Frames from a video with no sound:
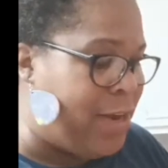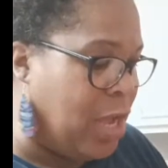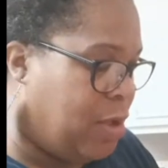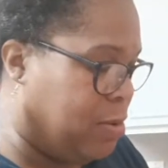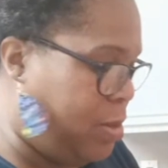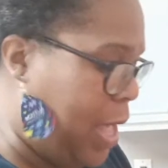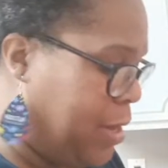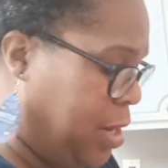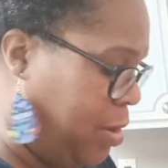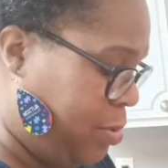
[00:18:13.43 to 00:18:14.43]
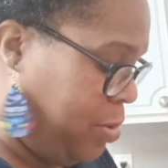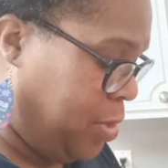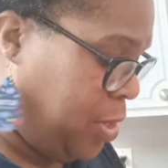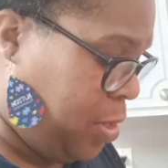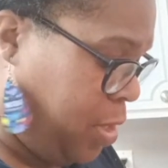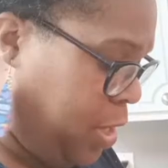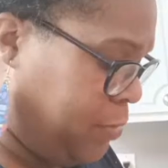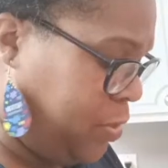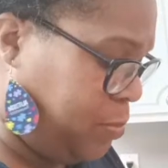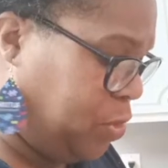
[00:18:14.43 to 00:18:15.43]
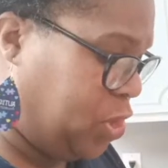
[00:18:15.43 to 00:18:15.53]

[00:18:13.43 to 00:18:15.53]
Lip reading: I know. It's some